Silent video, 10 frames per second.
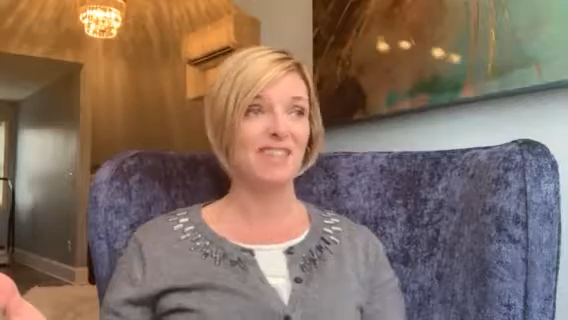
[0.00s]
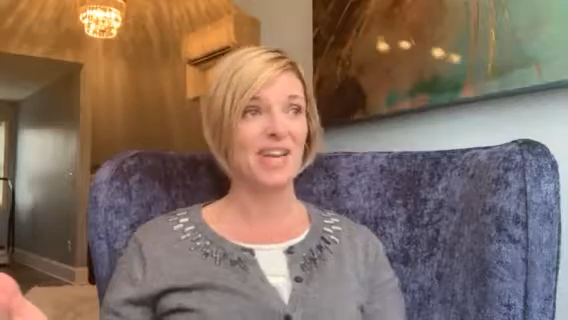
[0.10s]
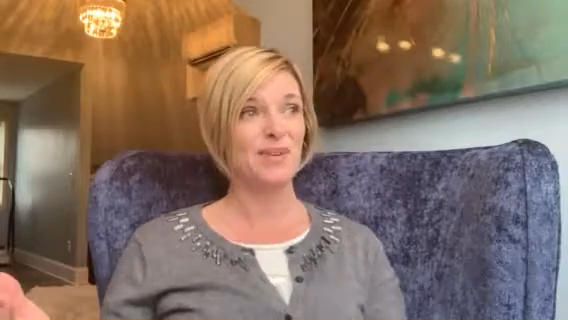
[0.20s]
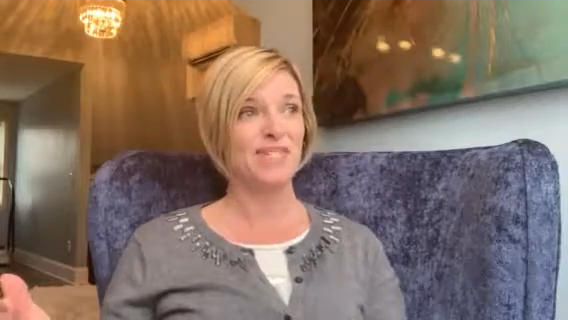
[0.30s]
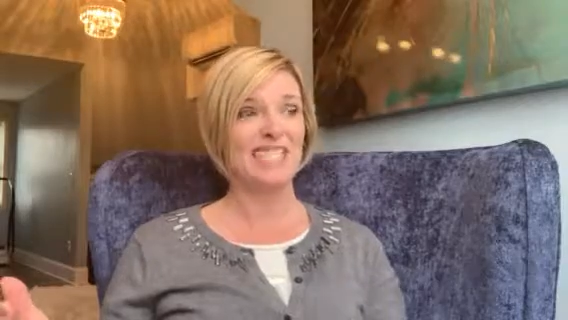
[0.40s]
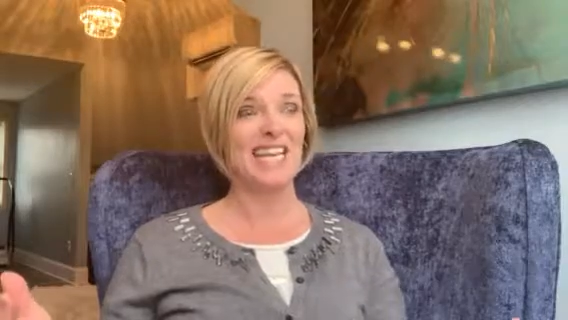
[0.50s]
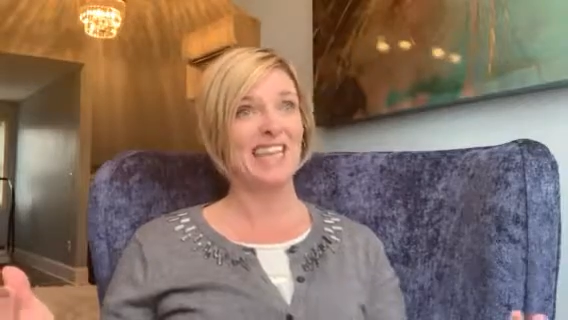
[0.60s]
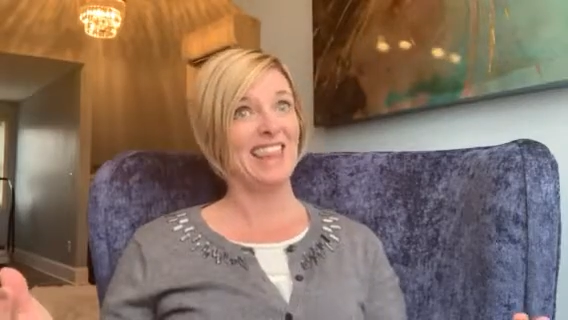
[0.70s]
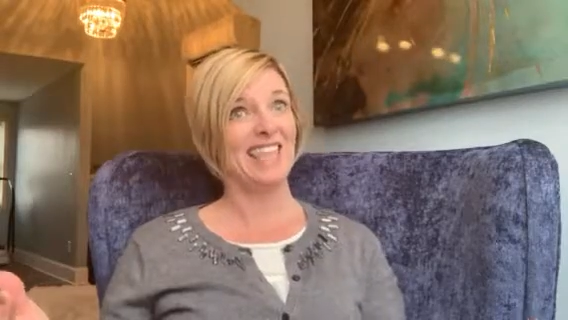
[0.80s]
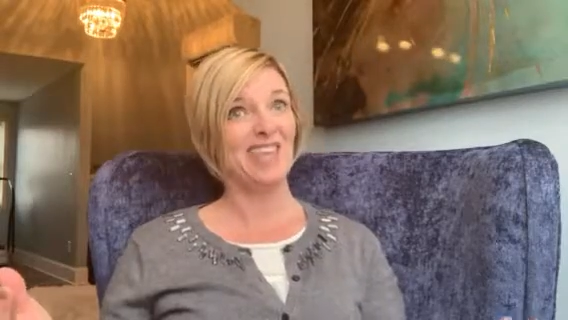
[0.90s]
I would
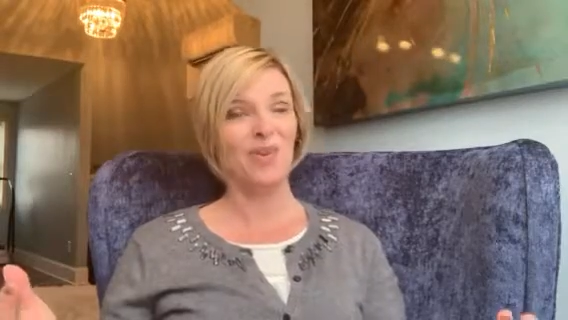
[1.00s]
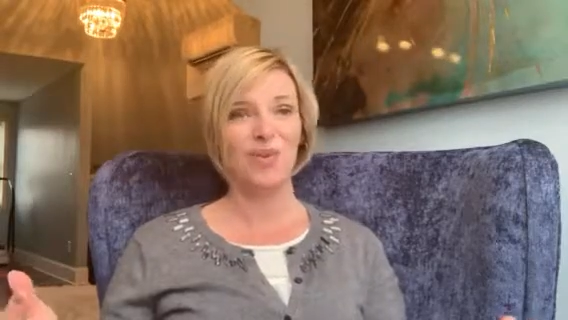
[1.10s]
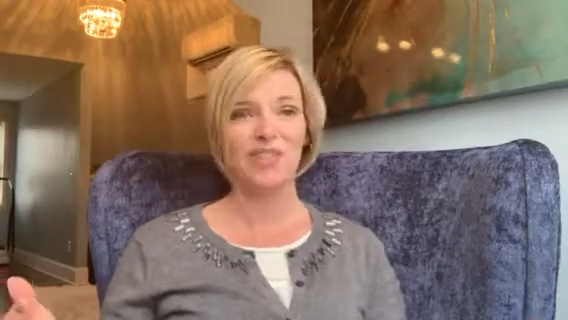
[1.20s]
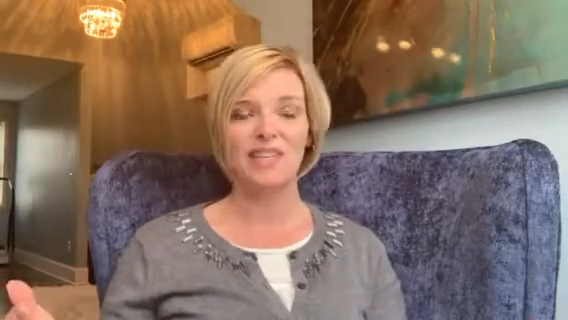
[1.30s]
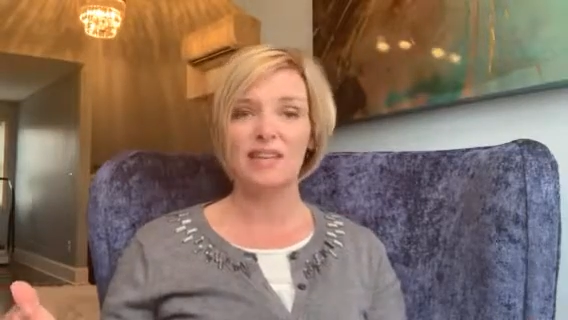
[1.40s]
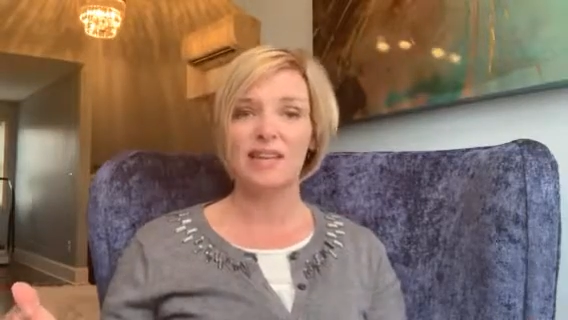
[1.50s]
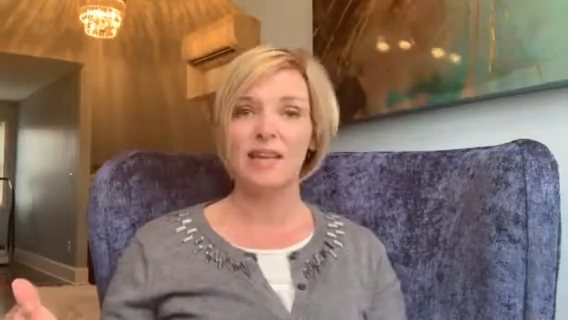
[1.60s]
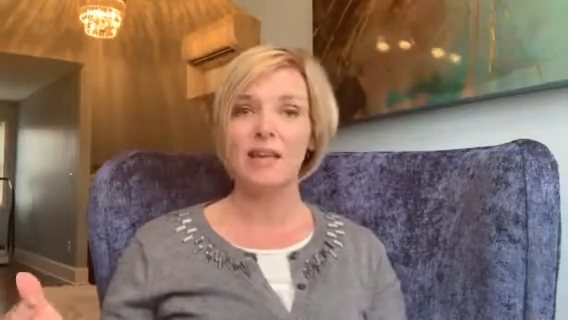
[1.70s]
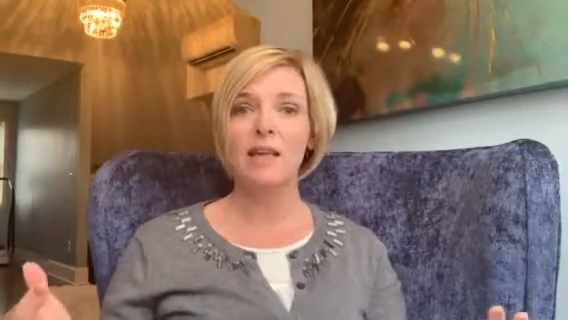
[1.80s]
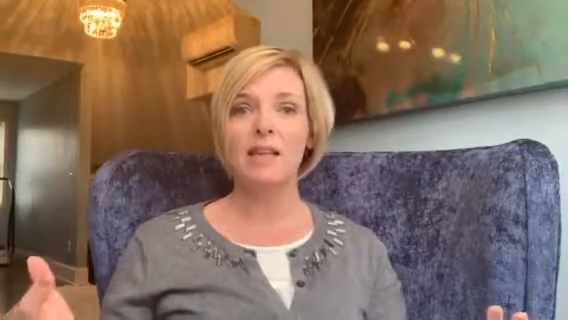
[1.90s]
say the only
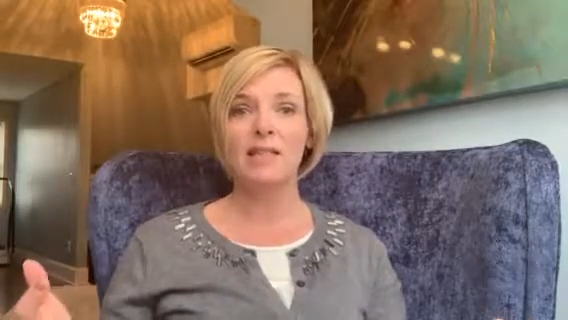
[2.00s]
thing